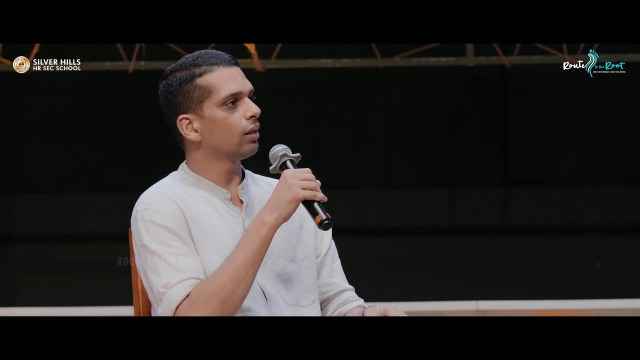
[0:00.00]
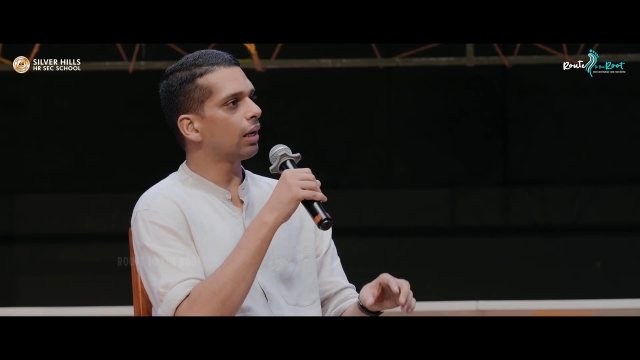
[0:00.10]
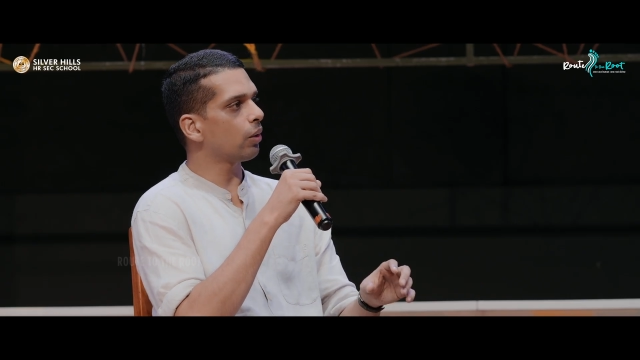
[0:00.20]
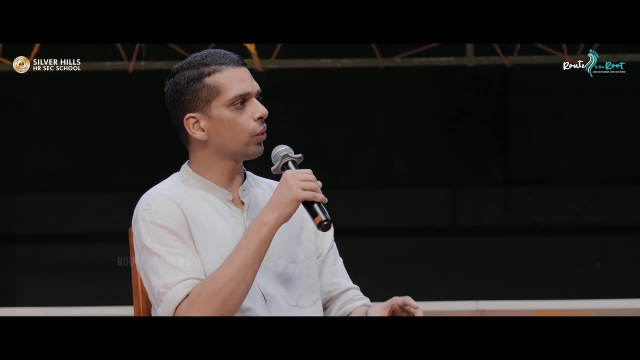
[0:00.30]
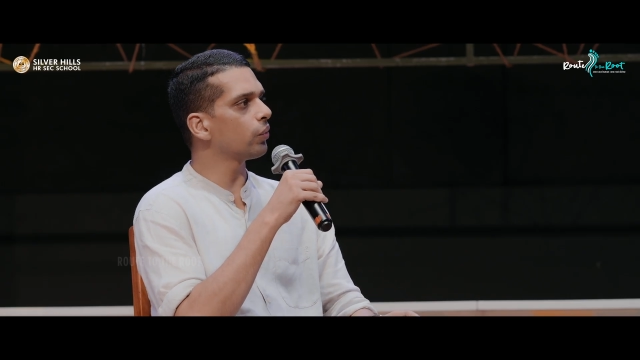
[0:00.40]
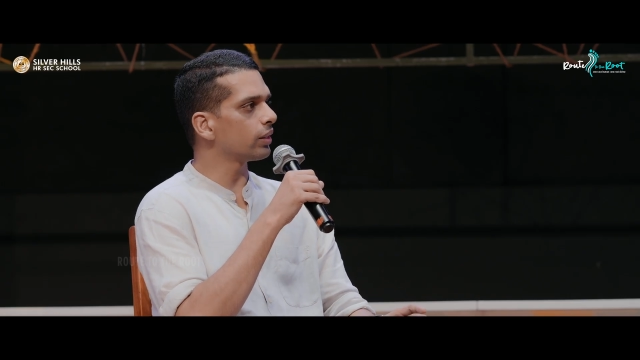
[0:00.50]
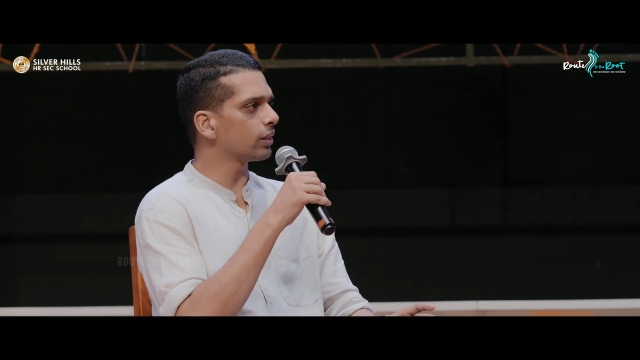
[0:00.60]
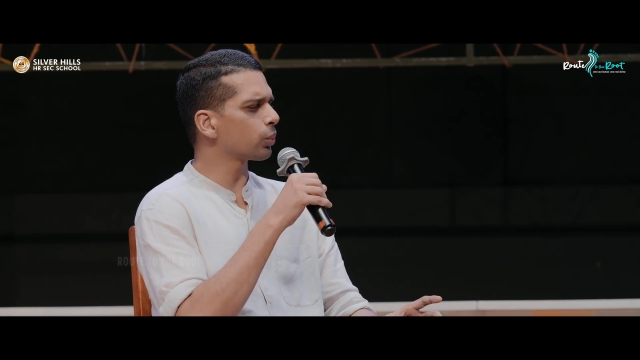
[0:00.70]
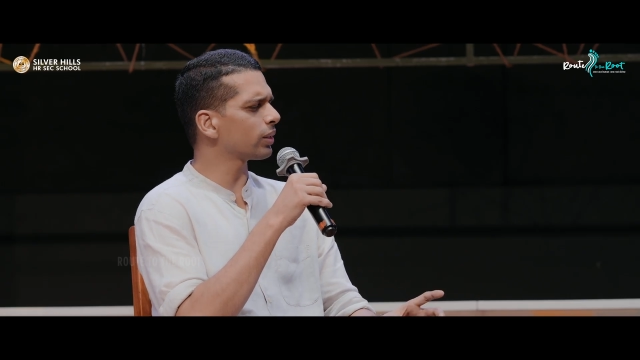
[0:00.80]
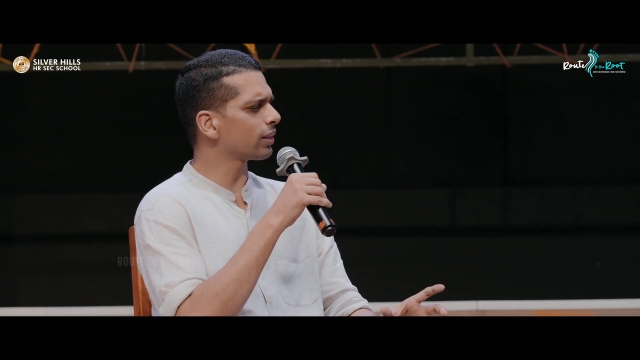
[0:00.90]
However,
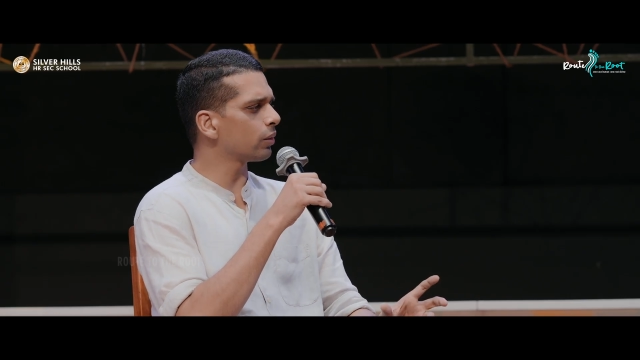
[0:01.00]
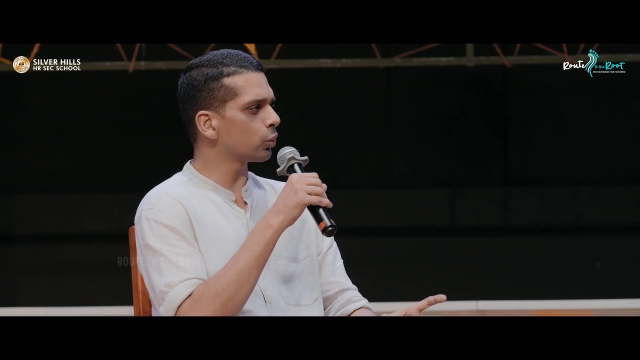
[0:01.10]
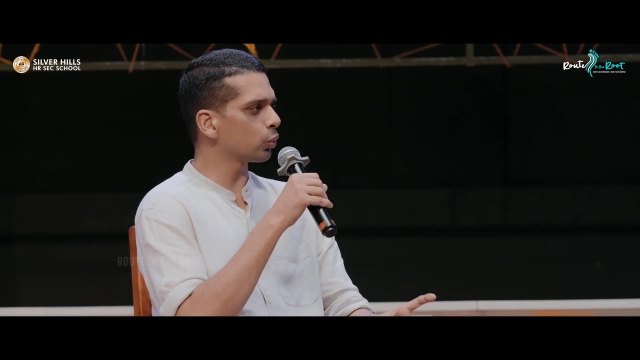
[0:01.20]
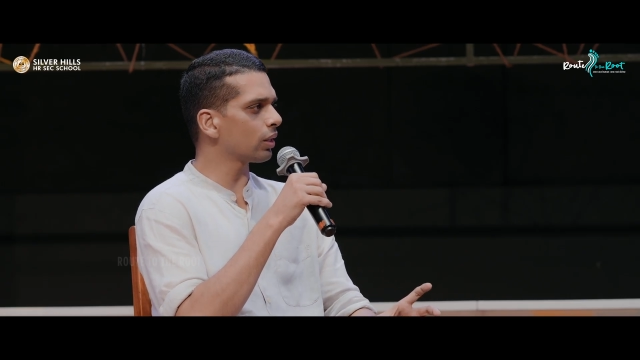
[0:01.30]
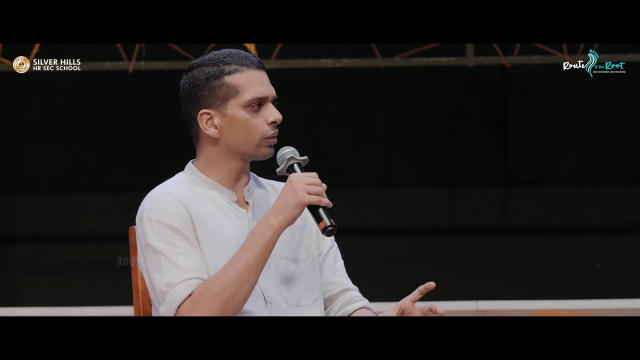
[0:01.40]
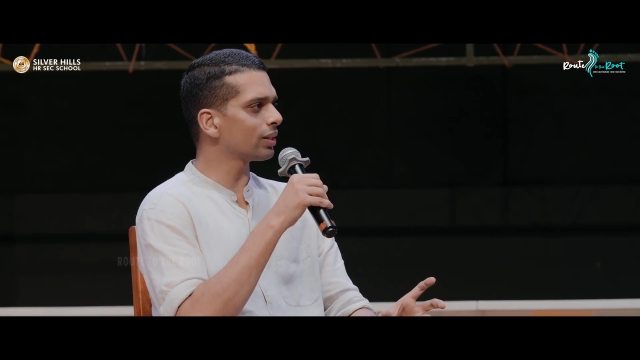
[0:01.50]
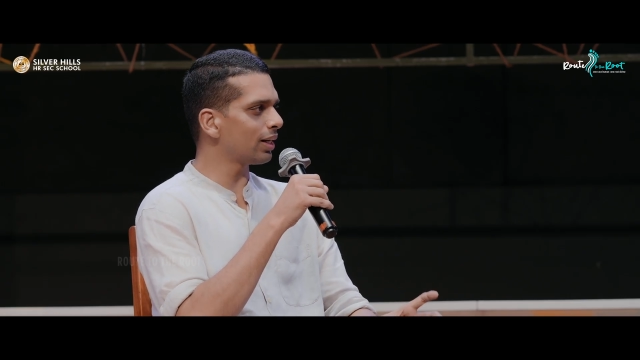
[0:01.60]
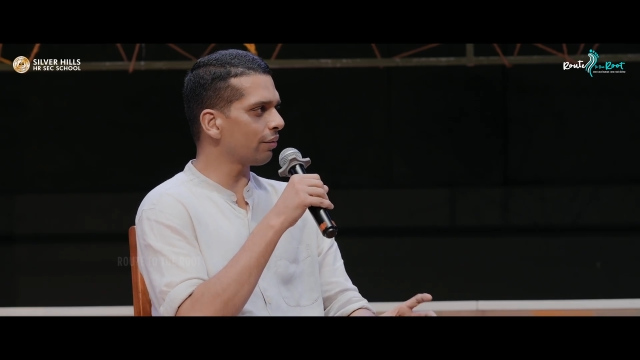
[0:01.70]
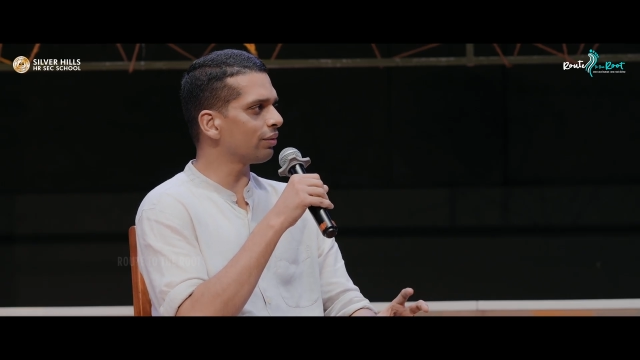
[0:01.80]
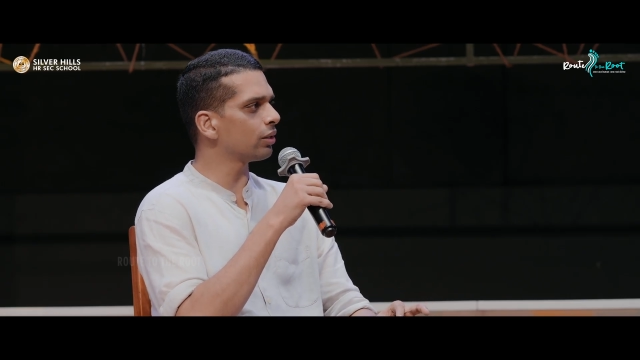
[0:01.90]
this was around
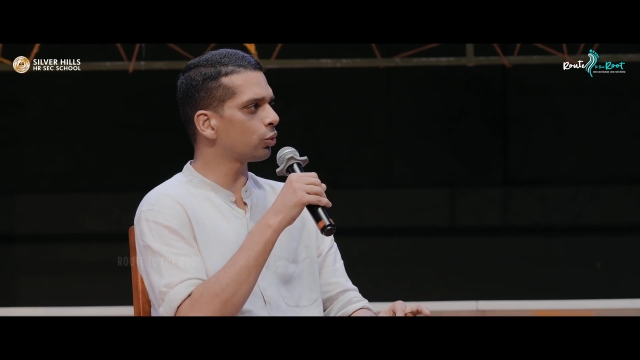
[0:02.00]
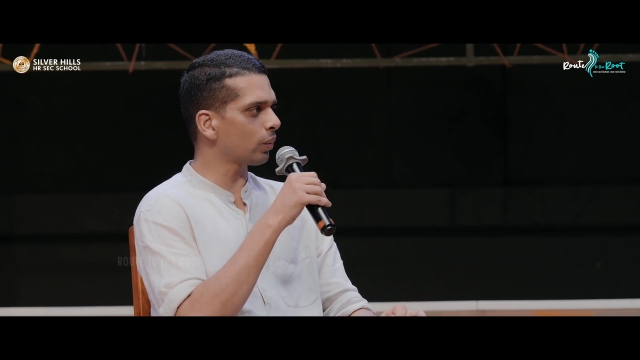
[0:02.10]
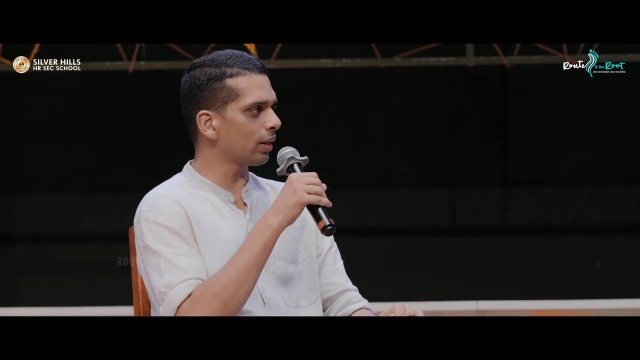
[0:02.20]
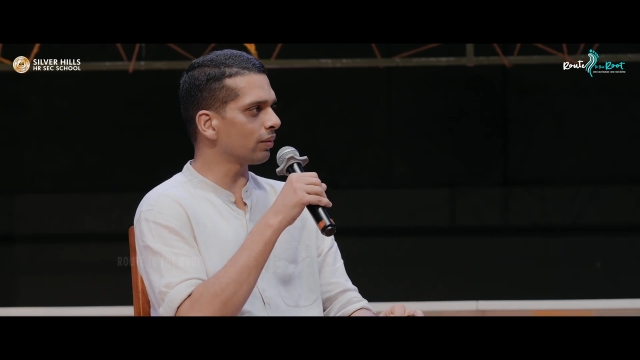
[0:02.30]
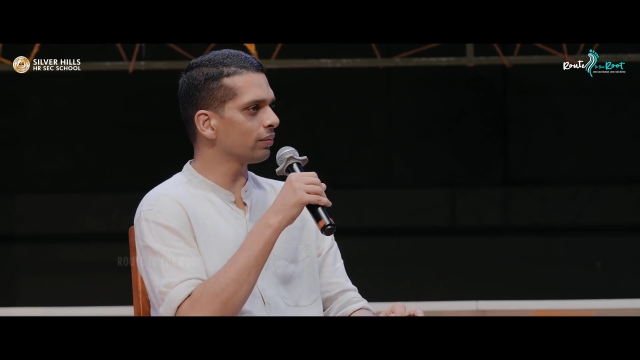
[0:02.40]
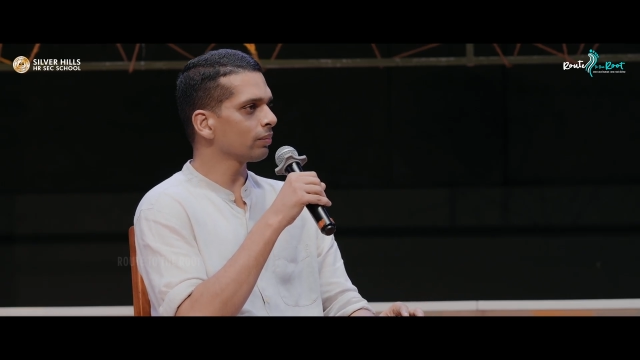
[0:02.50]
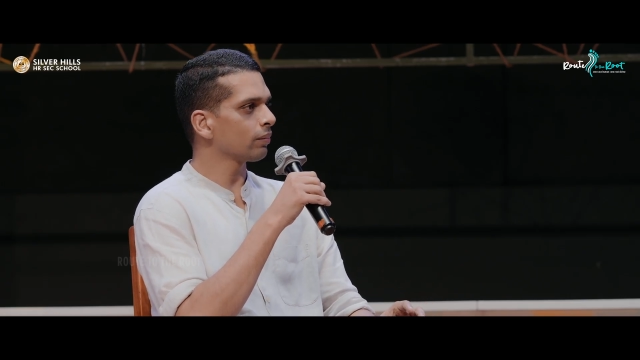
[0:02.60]
2011-12.